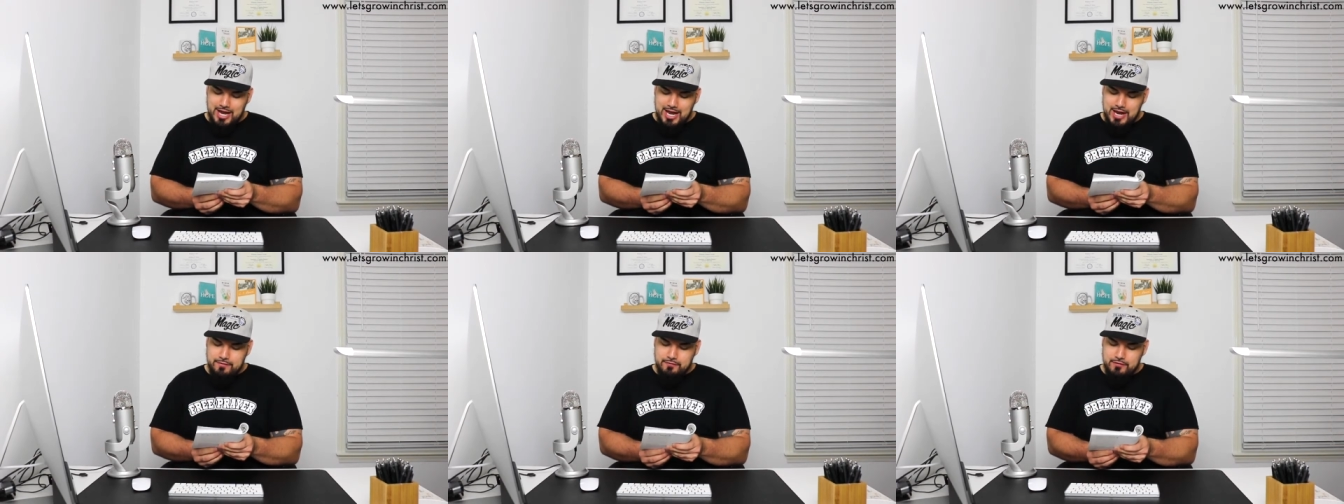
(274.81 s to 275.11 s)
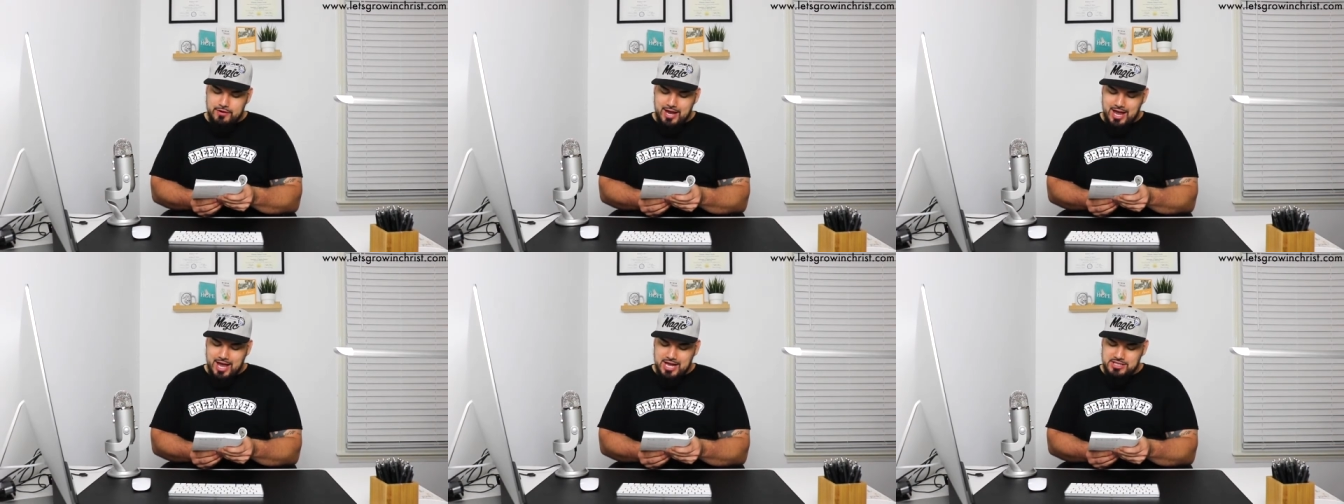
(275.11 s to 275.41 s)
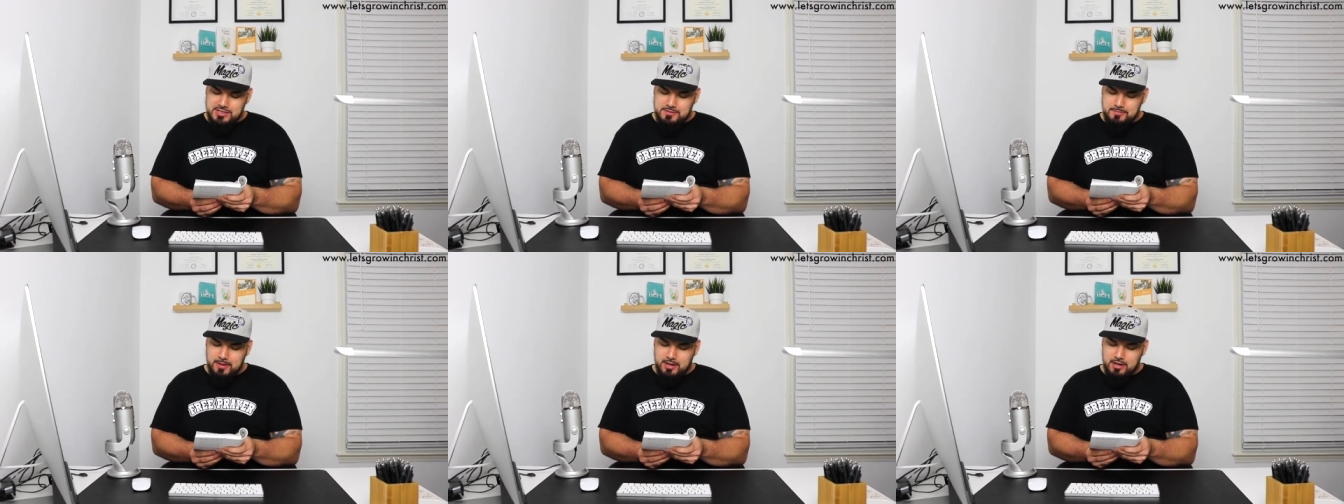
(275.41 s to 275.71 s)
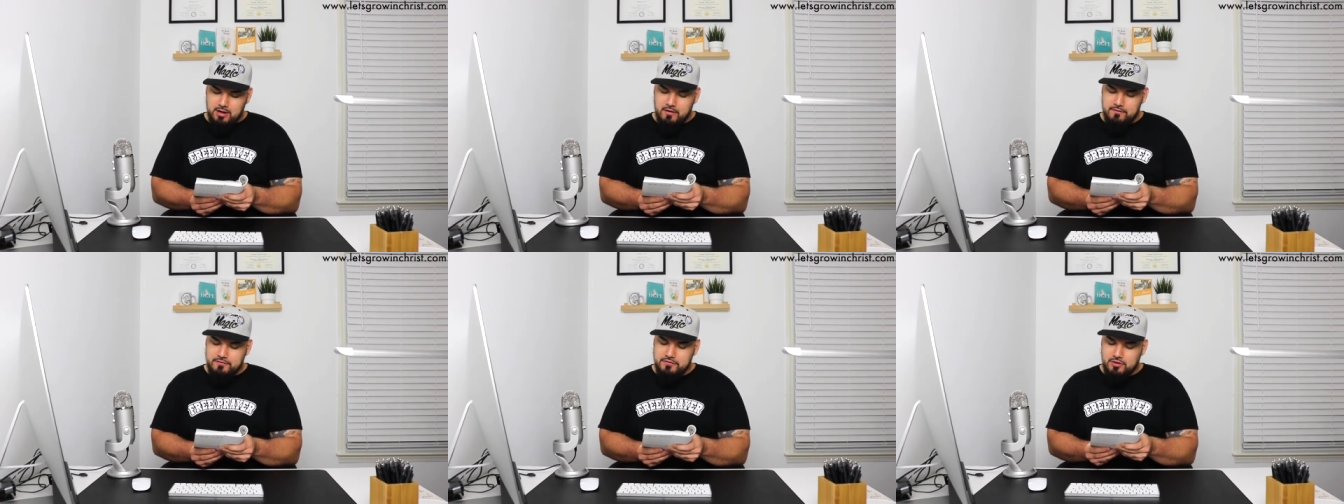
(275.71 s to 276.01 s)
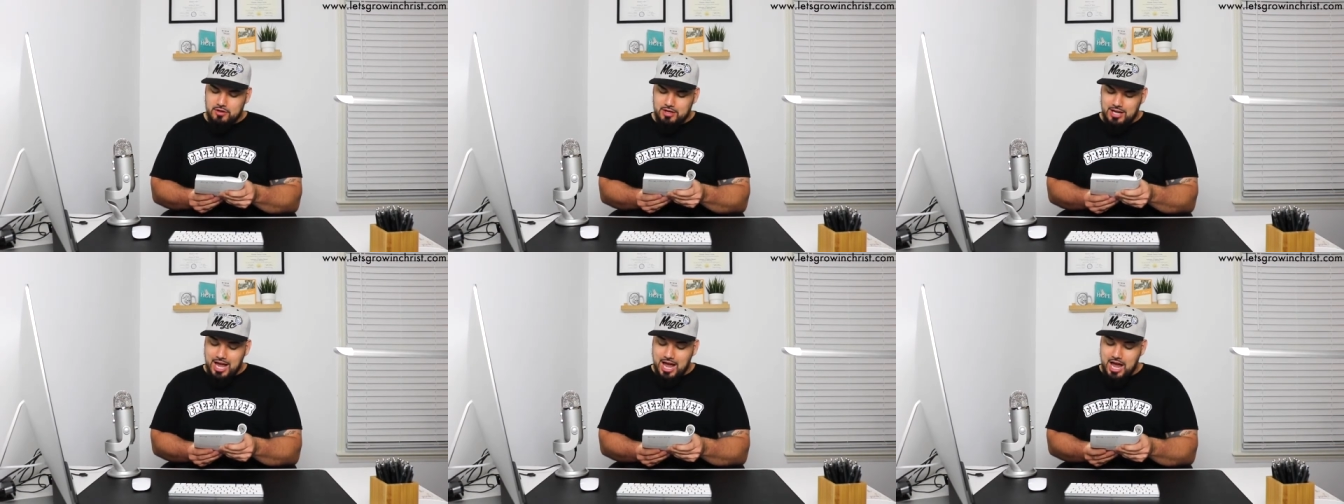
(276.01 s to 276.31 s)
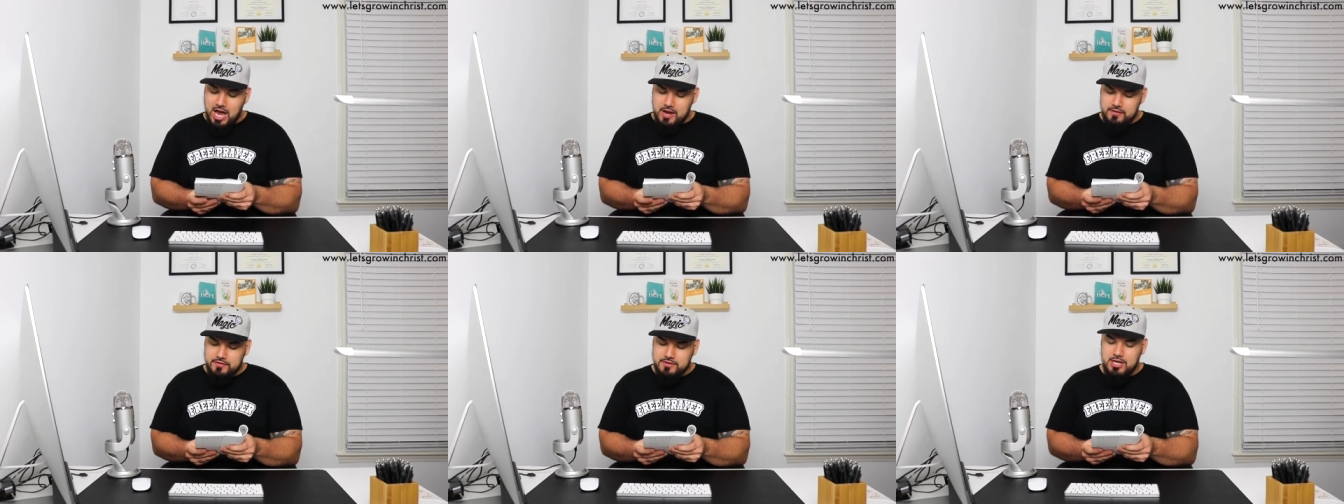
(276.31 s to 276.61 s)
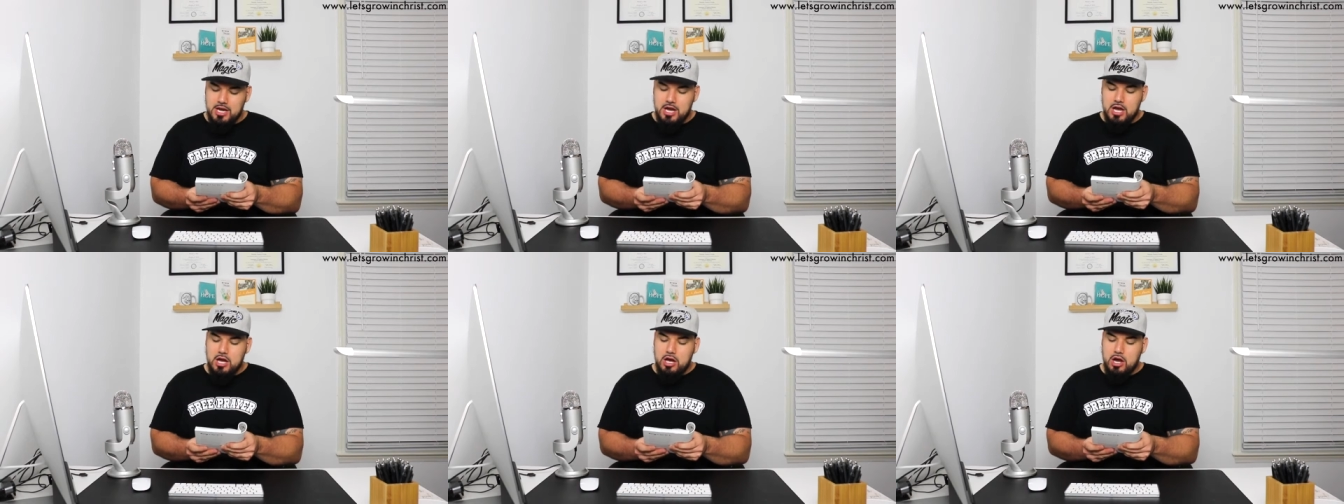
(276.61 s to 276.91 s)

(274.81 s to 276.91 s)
every aspect of their lives